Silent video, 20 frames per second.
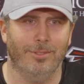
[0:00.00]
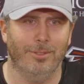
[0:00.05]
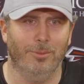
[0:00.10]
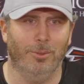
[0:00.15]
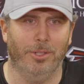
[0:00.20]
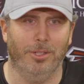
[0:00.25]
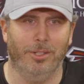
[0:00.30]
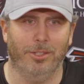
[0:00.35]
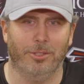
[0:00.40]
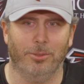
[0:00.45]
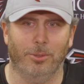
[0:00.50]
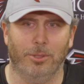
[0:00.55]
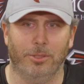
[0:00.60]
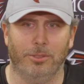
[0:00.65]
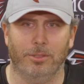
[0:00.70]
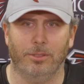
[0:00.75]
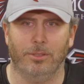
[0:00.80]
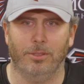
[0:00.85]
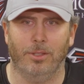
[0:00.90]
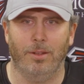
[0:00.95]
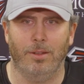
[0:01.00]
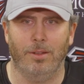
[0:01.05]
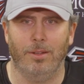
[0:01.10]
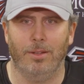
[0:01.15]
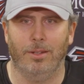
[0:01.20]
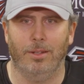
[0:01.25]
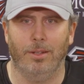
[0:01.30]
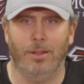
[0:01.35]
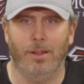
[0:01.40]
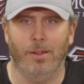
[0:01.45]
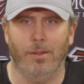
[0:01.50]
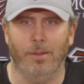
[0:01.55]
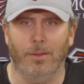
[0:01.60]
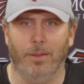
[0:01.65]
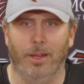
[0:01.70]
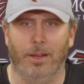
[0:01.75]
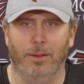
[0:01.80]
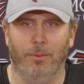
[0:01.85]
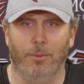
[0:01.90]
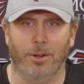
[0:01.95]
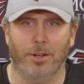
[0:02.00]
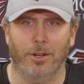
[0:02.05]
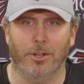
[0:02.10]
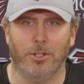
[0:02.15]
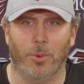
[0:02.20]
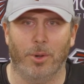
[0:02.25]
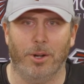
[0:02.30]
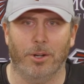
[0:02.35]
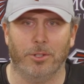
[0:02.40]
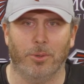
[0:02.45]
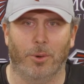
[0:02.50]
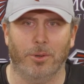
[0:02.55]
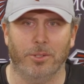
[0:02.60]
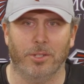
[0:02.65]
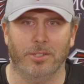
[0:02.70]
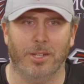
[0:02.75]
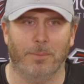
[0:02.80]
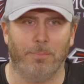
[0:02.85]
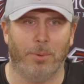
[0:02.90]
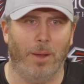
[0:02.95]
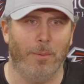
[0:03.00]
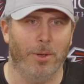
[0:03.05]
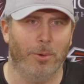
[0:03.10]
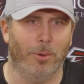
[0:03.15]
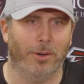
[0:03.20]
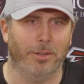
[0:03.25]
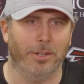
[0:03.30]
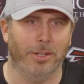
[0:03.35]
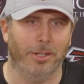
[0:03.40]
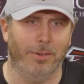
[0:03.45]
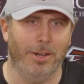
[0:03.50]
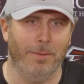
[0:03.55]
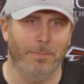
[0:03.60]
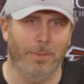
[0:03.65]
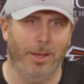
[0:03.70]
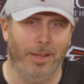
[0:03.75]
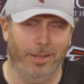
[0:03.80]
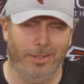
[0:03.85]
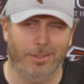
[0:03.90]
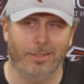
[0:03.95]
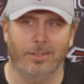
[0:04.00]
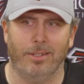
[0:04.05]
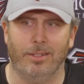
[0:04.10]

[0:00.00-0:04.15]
one of your sources. Yeah, one of your Twitter sources that probably worked in Green Bay.